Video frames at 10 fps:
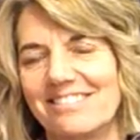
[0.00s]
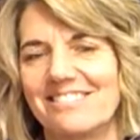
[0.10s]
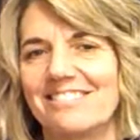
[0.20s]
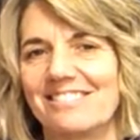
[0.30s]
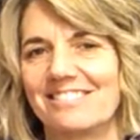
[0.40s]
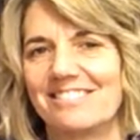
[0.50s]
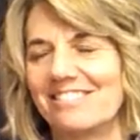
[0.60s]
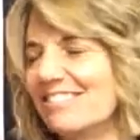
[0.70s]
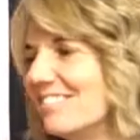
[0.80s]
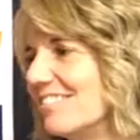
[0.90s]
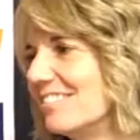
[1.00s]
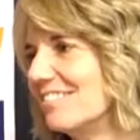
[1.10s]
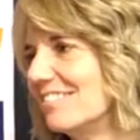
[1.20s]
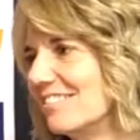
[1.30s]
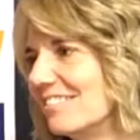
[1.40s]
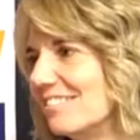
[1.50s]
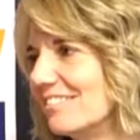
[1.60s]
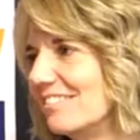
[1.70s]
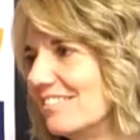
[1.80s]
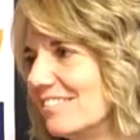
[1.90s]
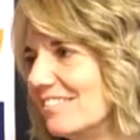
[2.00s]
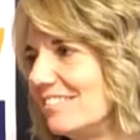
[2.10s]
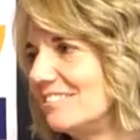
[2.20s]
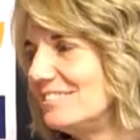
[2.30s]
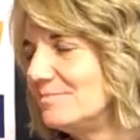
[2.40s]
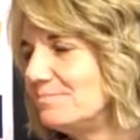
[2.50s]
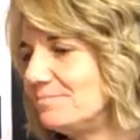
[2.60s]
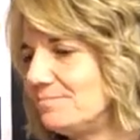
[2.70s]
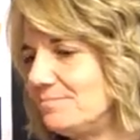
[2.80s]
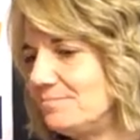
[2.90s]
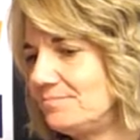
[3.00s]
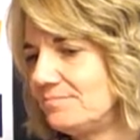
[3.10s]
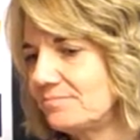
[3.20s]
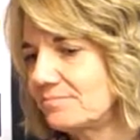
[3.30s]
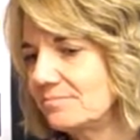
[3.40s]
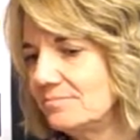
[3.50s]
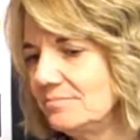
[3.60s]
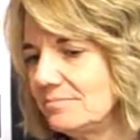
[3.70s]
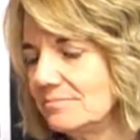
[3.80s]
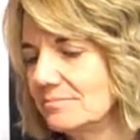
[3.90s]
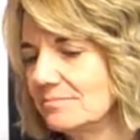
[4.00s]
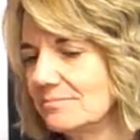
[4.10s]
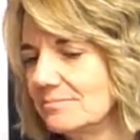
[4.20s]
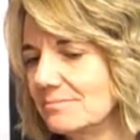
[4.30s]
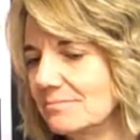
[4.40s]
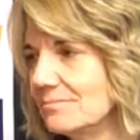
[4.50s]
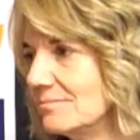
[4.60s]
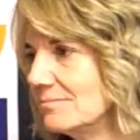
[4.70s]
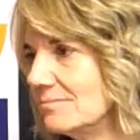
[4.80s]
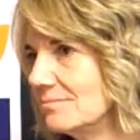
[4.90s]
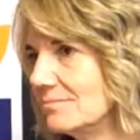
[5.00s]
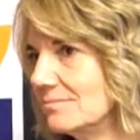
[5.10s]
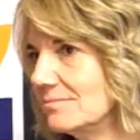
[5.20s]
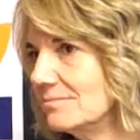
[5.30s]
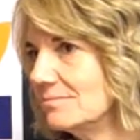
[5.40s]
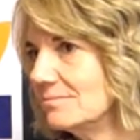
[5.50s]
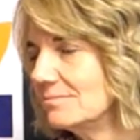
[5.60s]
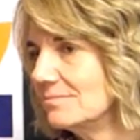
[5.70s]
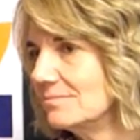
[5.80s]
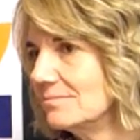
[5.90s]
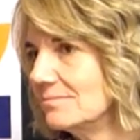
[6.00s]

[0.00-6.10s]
(not speaking)